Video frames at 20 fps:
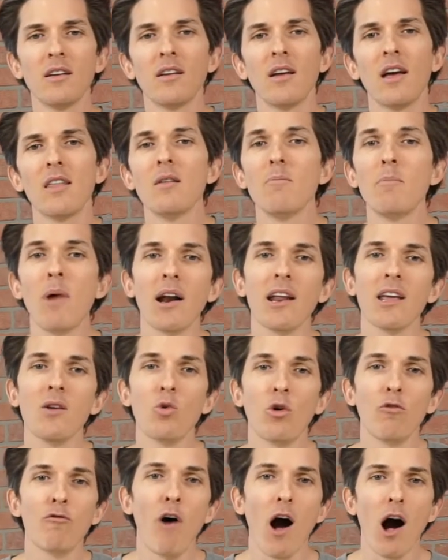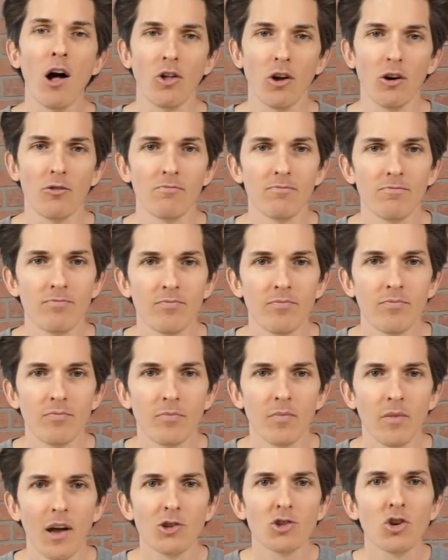and the money will follow.
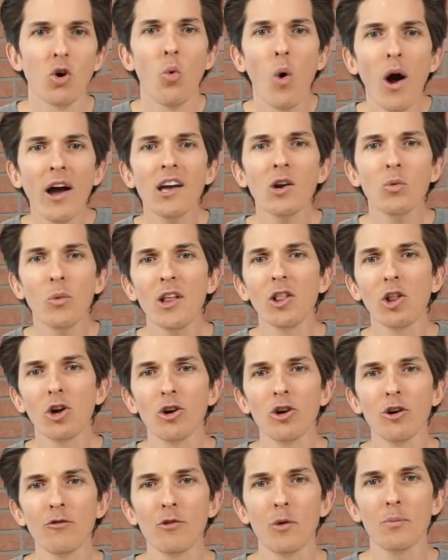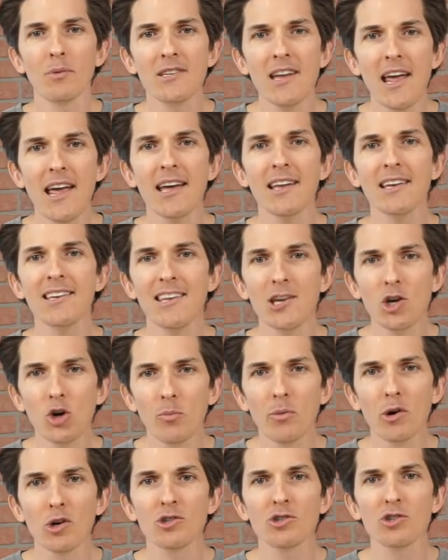Okay, so what can we learn from Dan
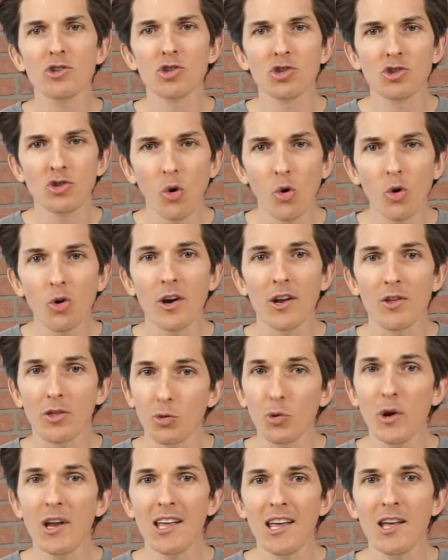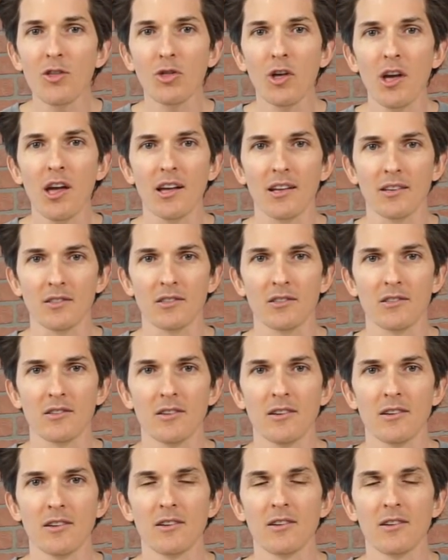Gilberts' story? 3 key things.